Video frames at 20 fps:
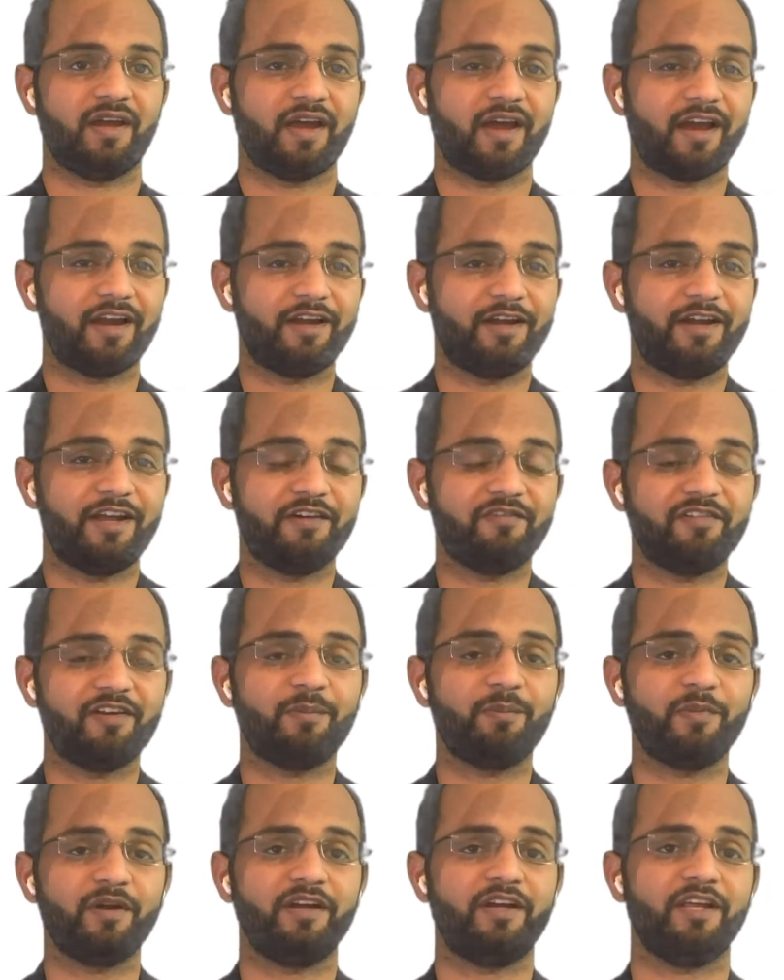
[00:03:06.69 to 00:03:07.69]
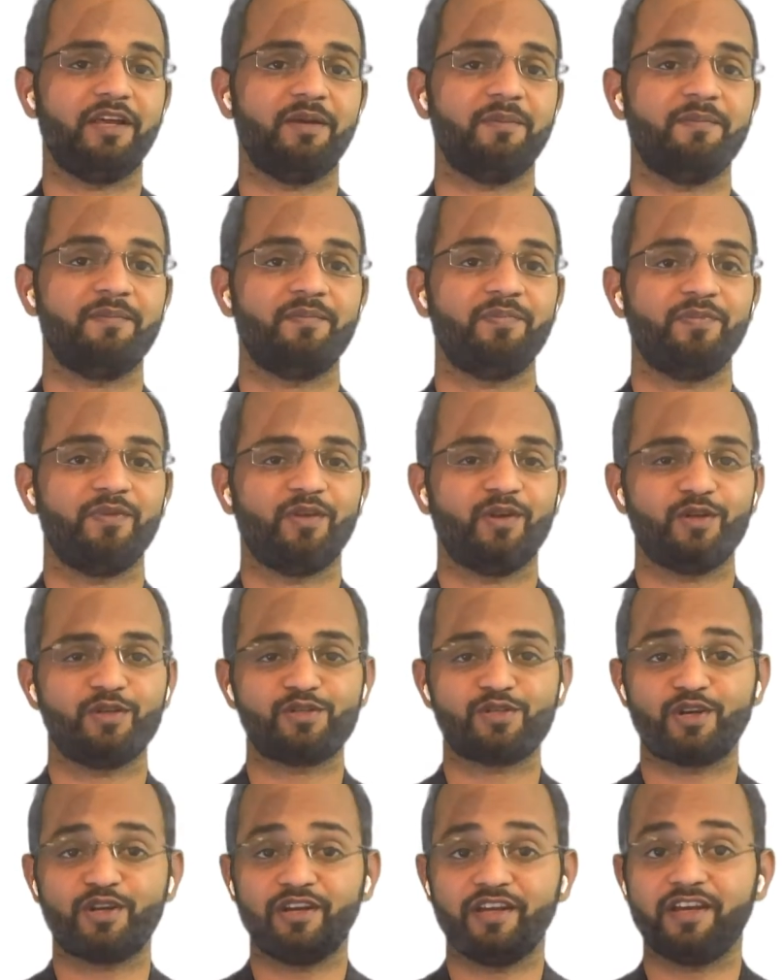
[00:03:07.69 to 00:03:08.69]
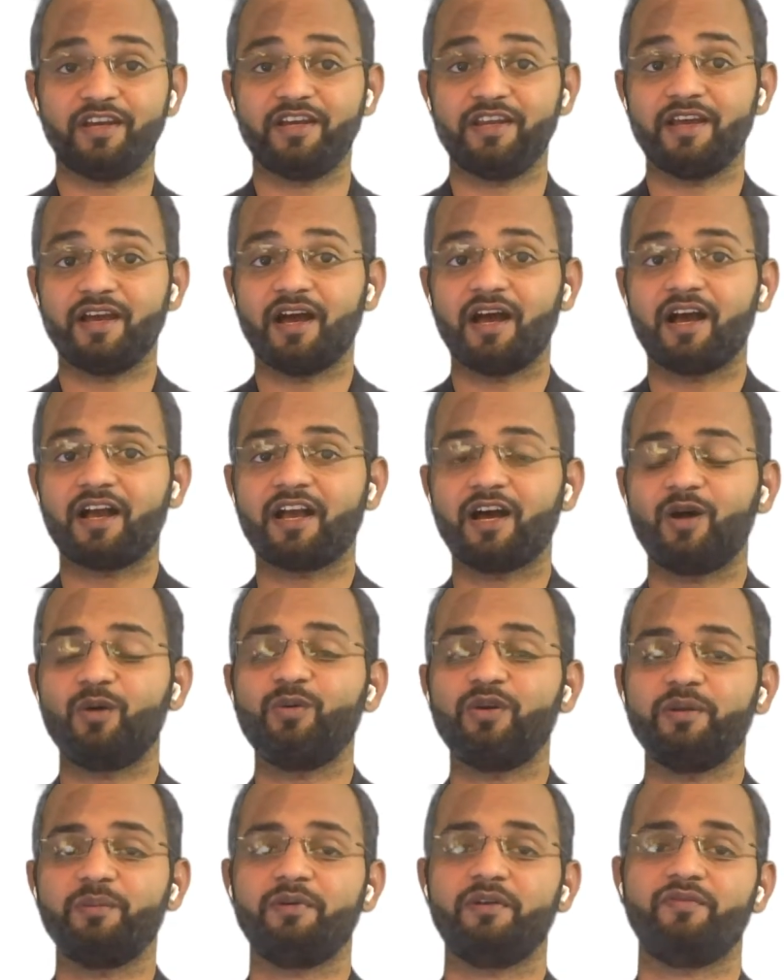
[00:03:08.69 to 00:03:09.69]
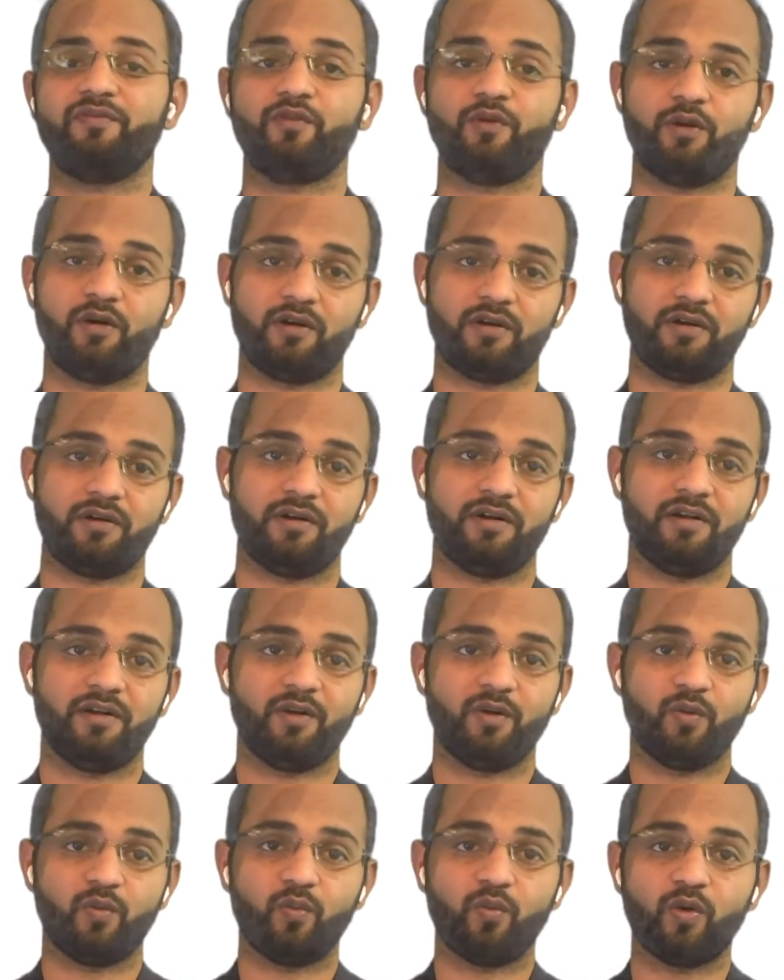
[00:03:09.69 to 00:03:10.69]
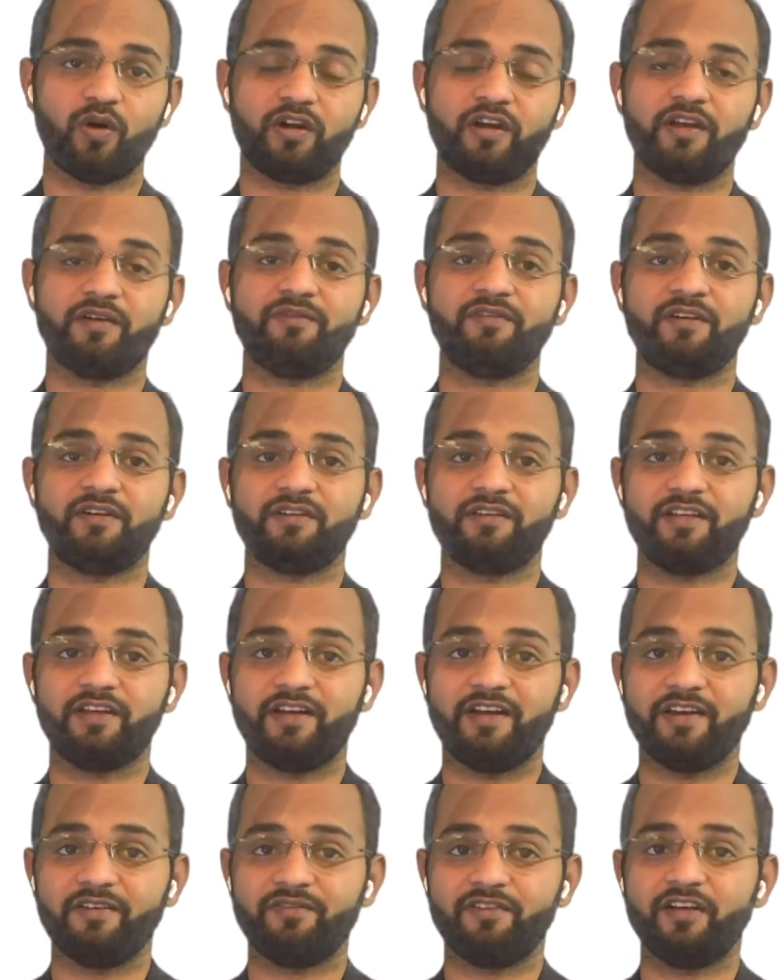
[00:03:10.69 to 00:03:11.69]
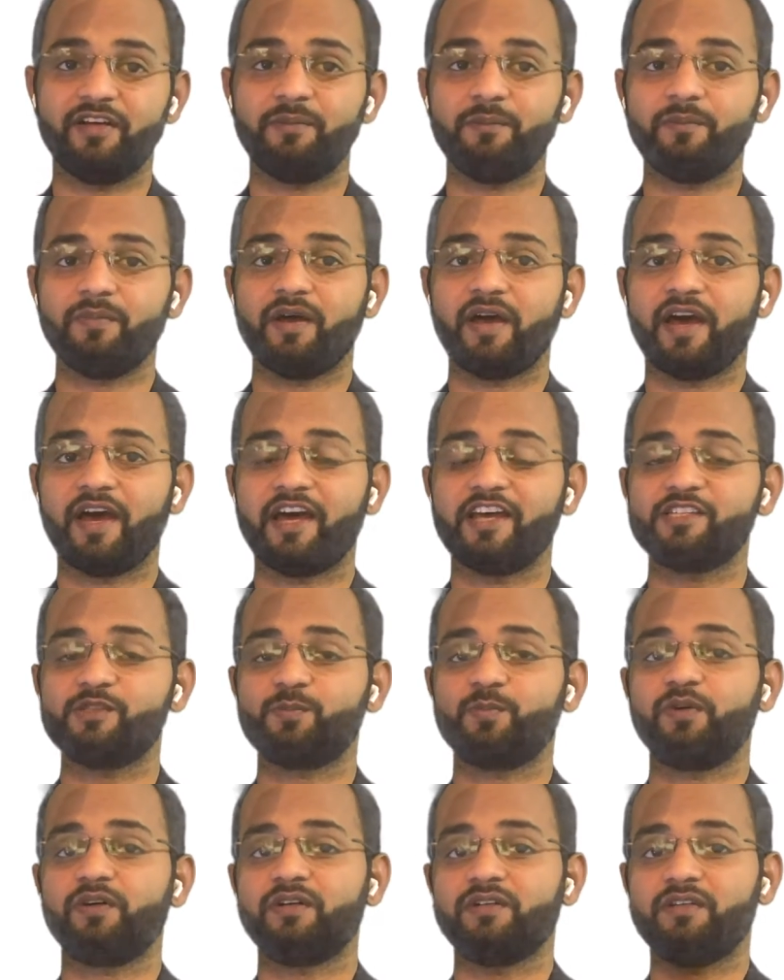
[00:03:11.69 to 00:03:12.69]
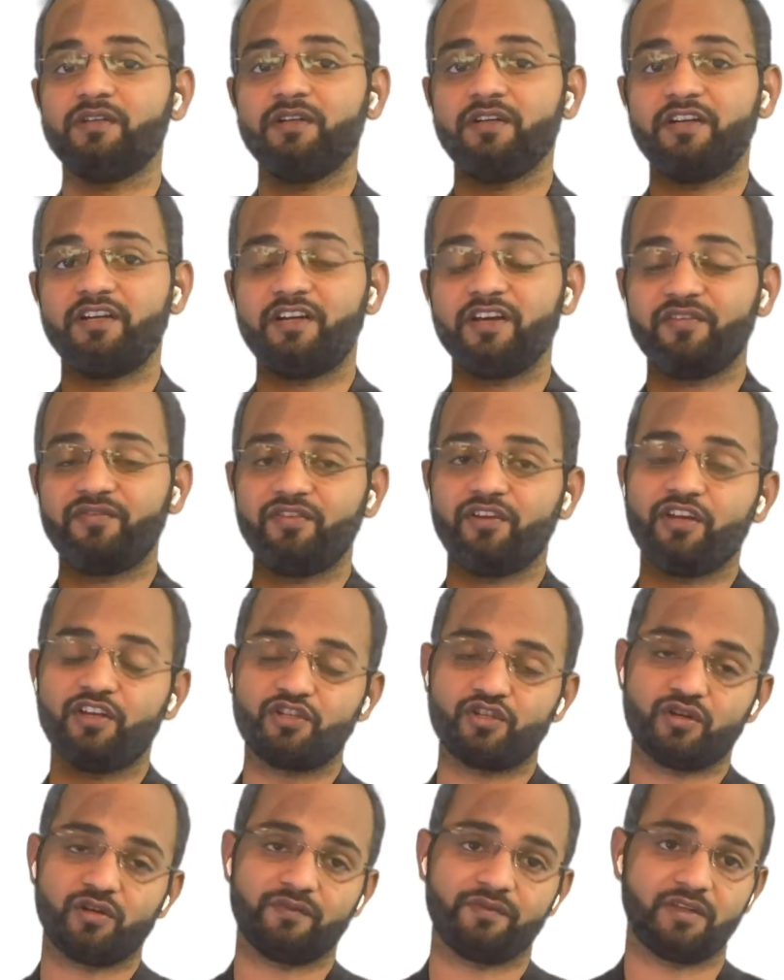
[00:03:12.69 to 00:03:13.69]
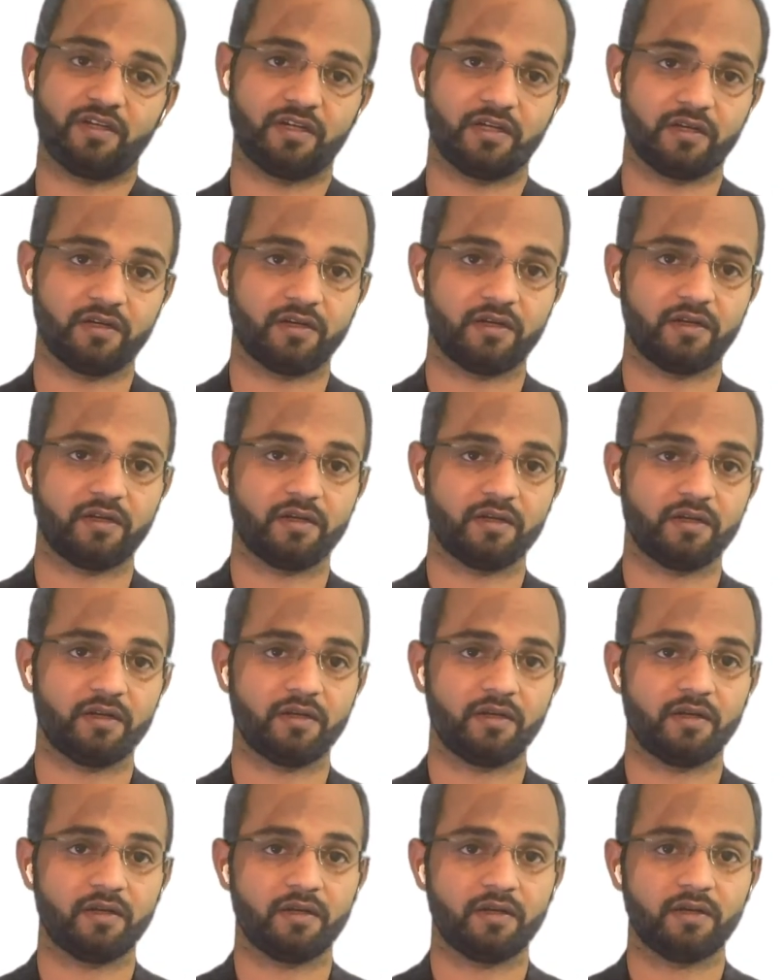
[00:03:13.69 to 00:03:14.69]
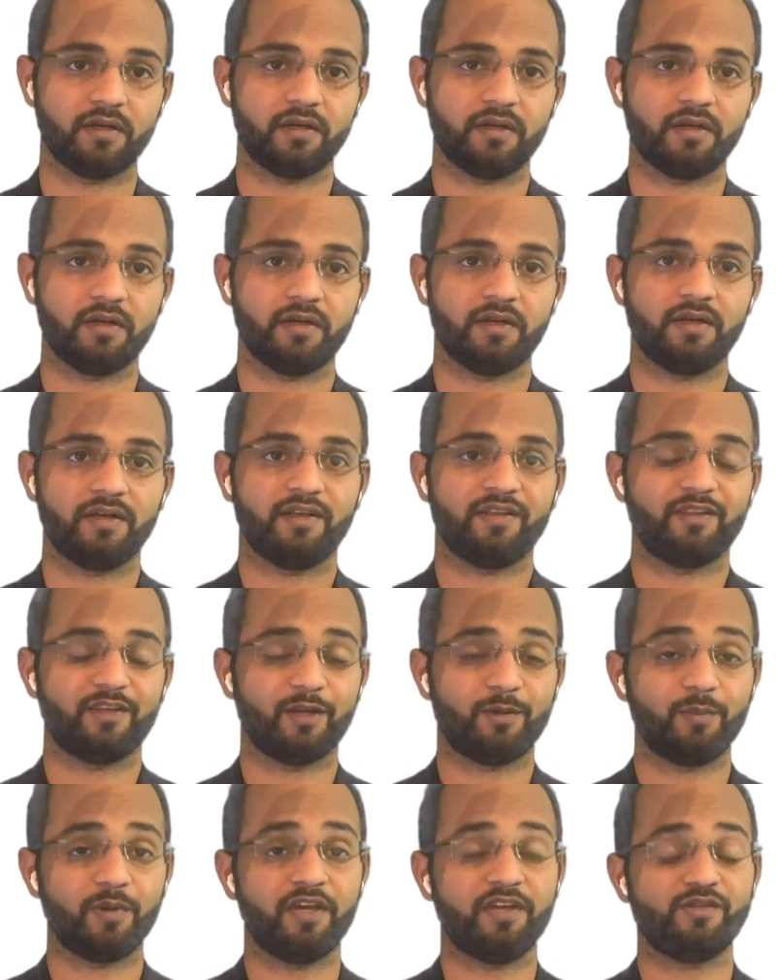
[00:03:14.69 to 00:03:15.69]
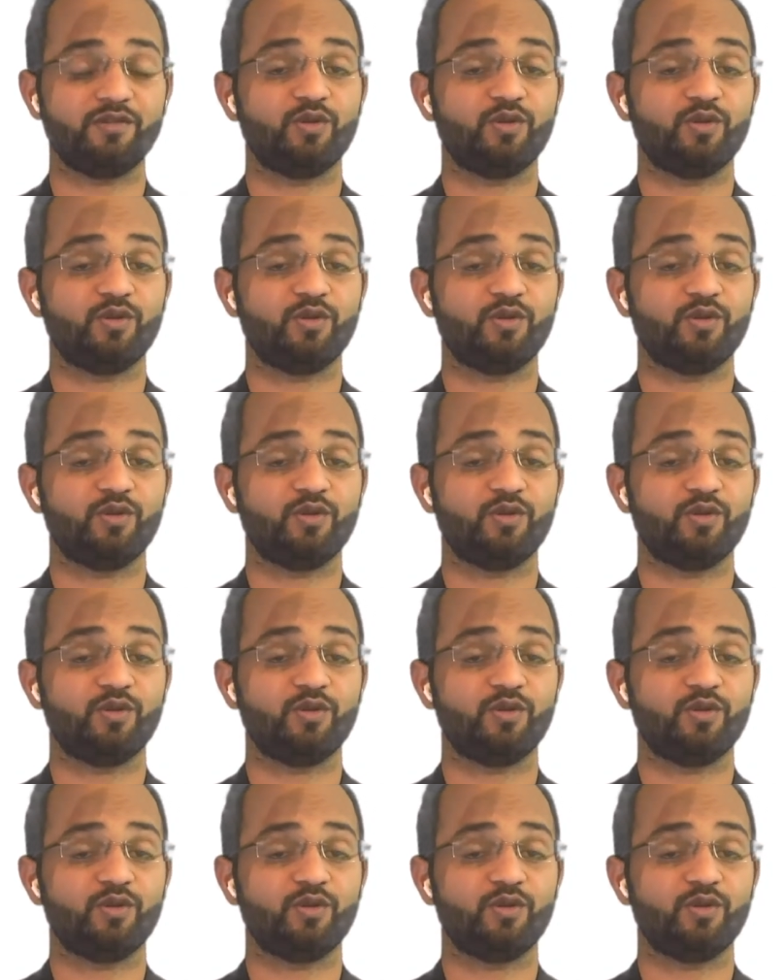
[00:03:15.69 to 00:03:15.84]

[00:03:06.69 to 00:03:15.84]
And development team is clearly accountable for whatever they develop as per the definition of the term. That means